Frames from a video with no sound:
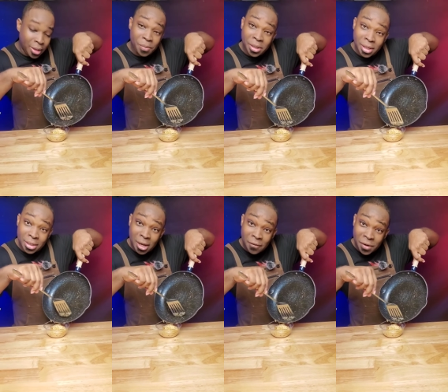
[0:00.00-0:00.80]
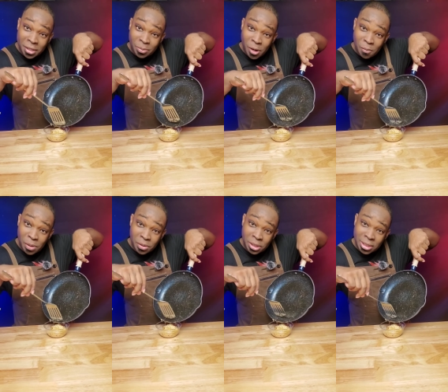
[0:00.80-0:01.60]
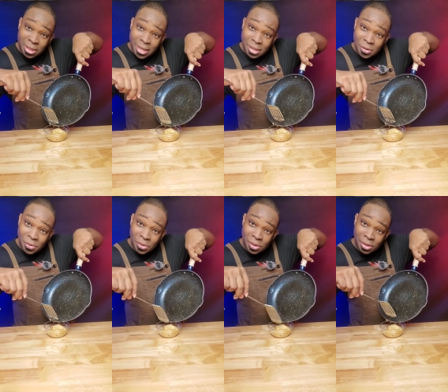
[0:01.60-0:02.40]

right, I'm putting the Katafi in a small bowl just to let it cool.